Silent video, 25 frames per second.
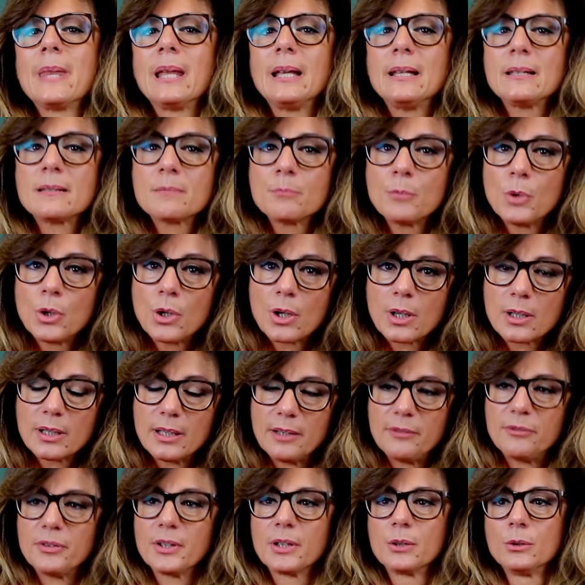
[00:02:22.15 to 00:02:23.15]
is more
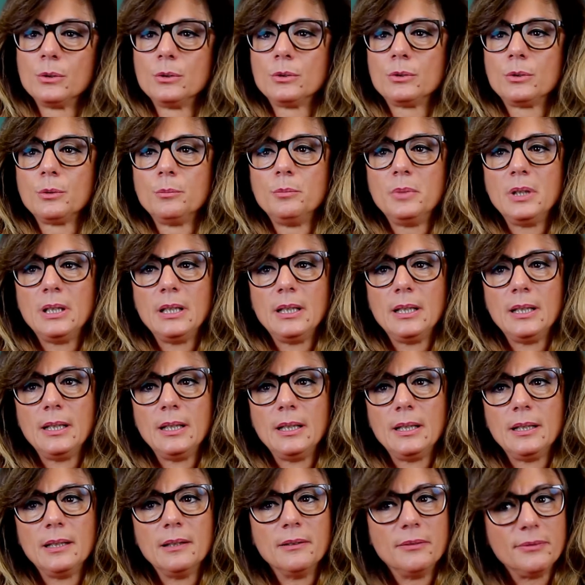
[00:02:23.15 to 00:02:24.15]
difficult to
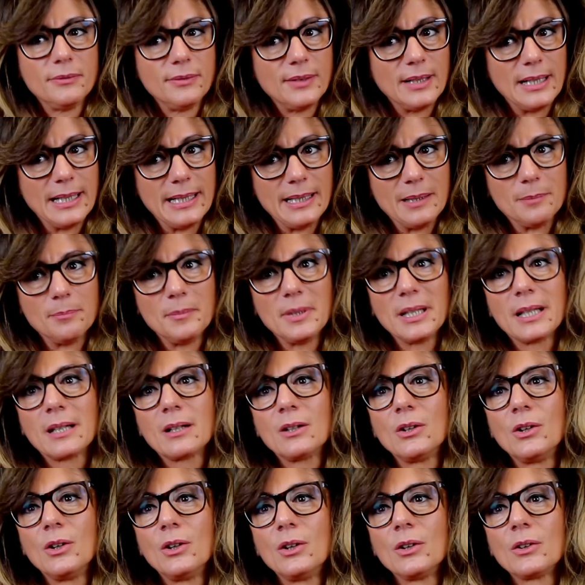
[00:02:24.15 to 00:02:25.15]
be defined
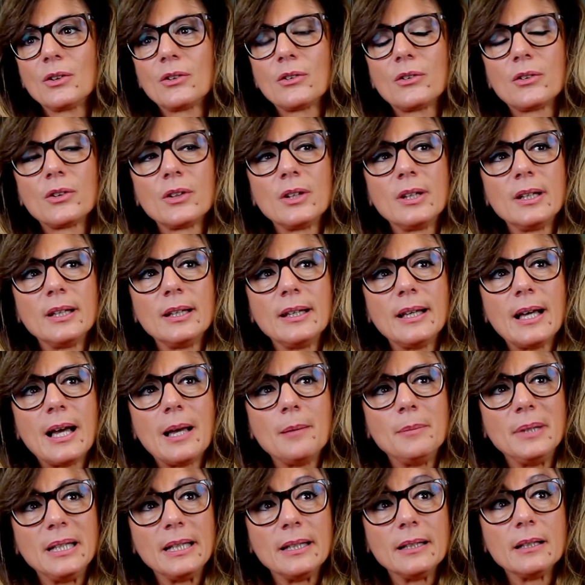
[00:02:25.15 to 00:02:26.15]
because uh,
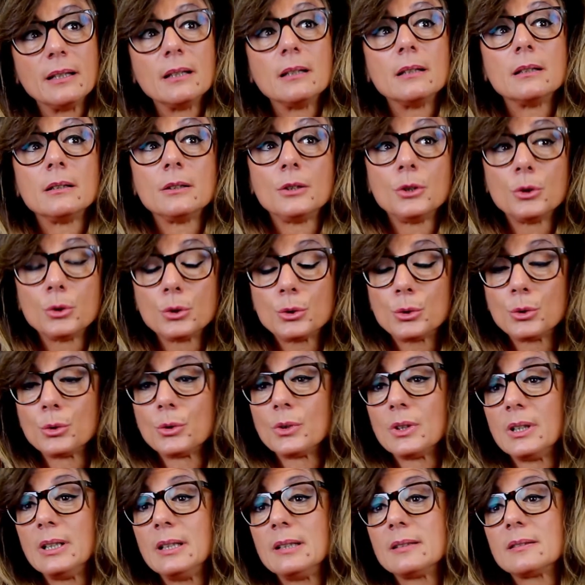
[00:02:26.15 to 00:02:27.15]
I mean due to
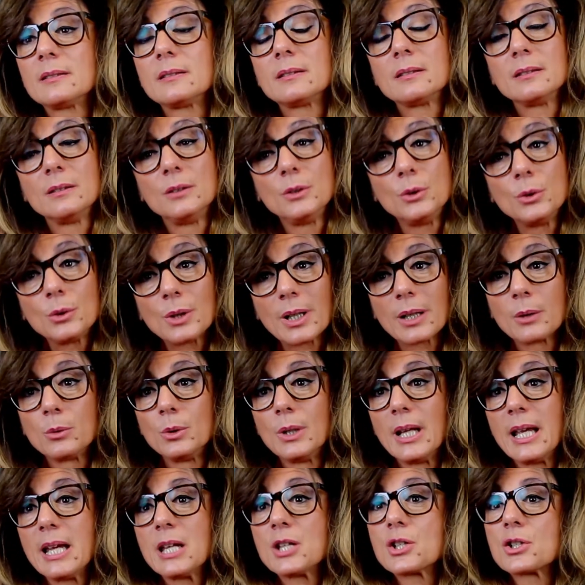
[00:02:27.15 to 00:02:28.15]
this new
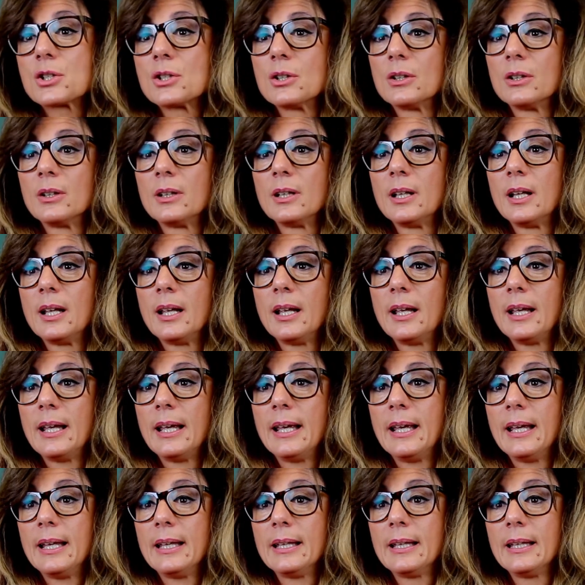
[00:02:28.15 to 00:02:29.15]
regulation
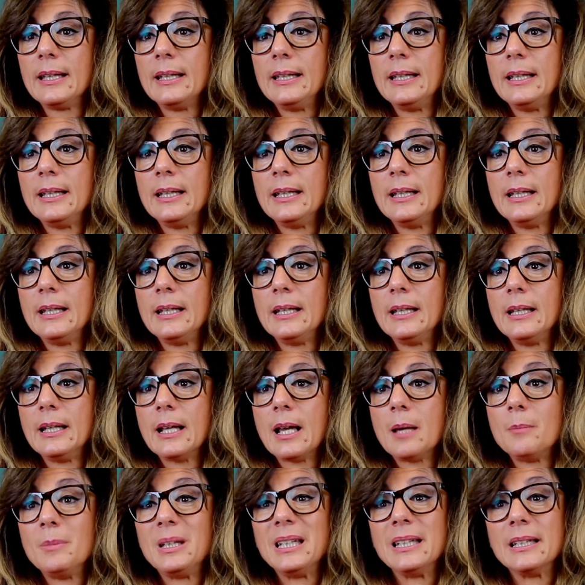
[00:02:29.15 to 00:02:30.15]
and the
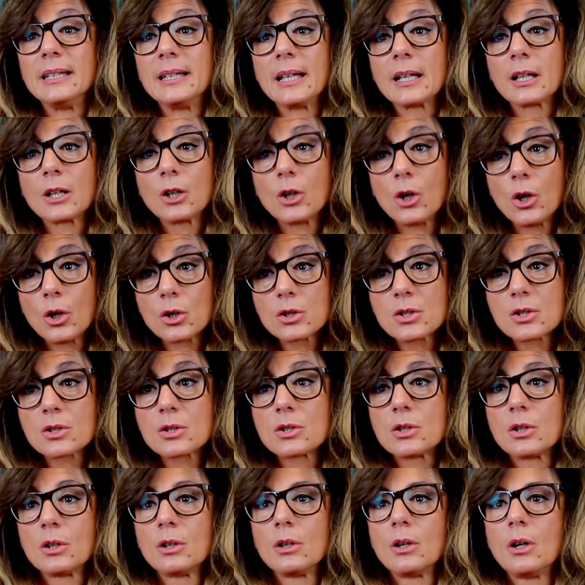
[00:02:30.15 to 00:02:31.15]
I mean the
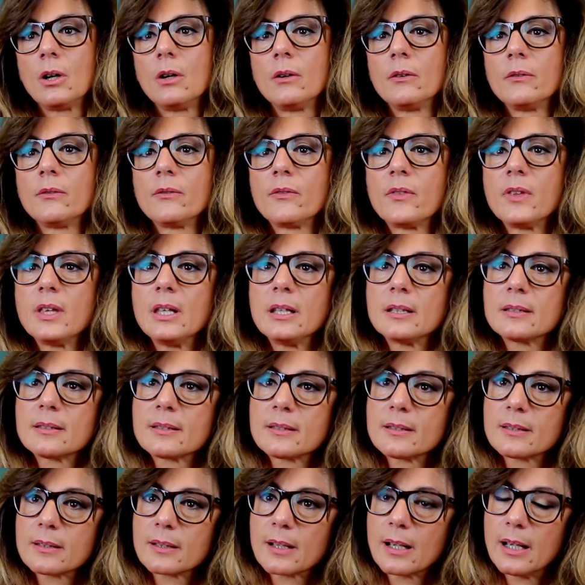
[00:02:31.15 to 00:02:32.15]
cost of
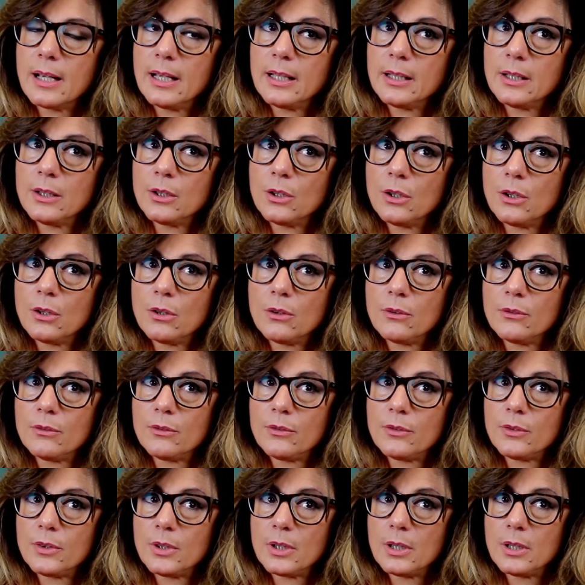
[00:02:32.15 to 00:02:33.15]
this kind
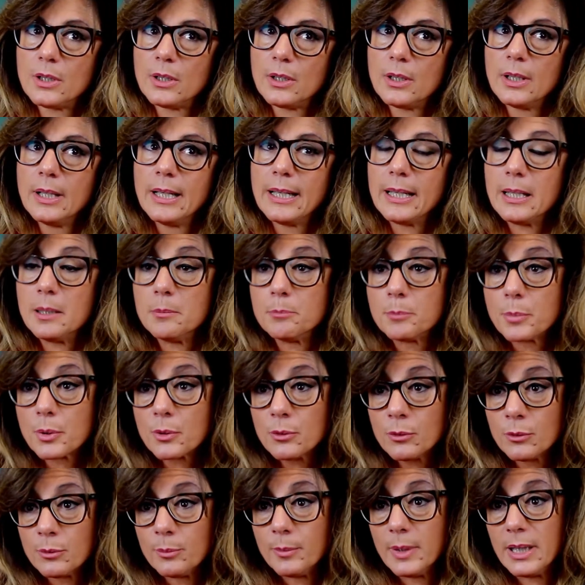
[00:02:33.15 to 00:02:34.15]
of uh,
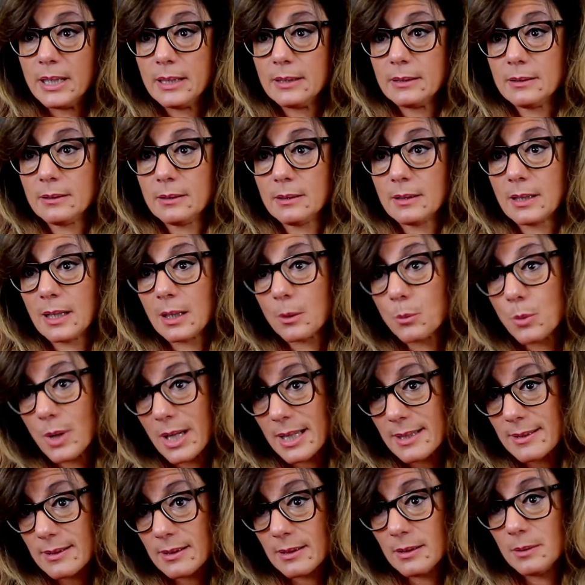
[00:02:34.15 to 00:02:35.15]
improvement
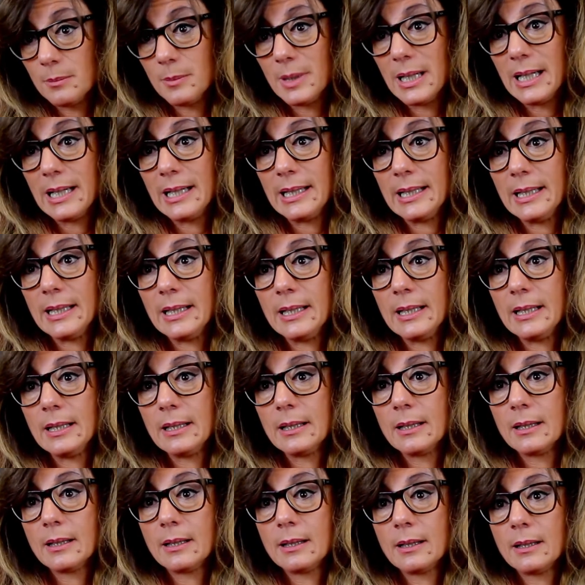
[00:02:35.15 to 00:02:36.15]
requested by
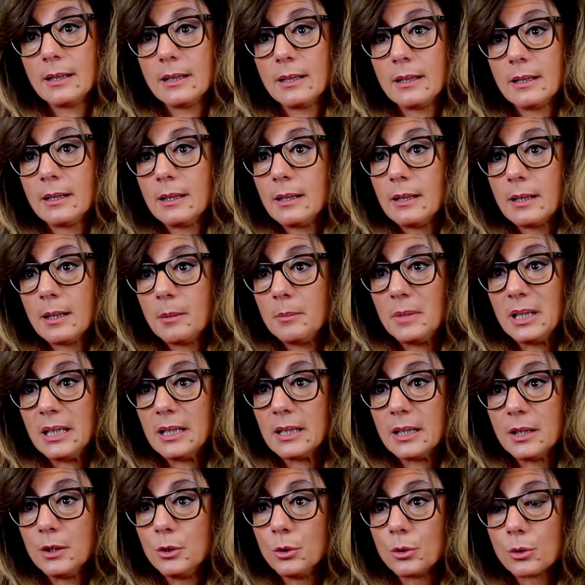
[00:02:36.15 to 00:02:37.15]
uh, I mean
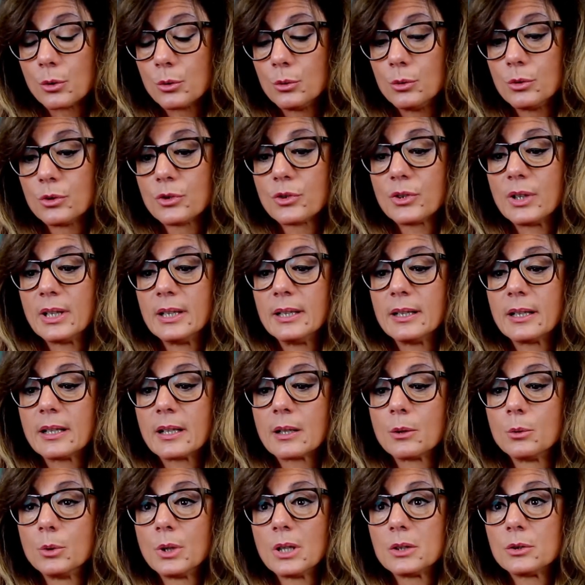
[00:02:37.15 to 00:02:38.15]
the new rules and the
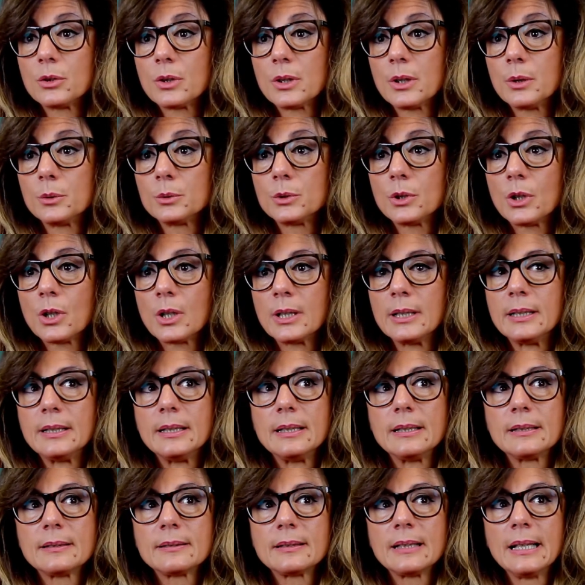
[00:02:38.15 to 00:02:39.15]
regulatory
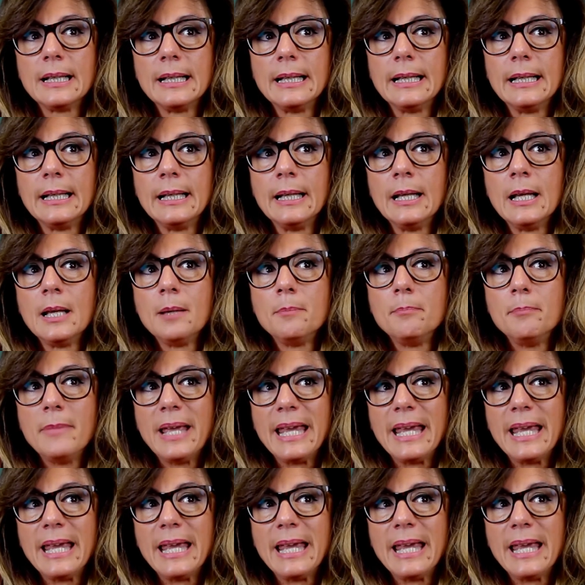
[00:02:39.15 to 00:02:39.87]
authorities mm-hmm.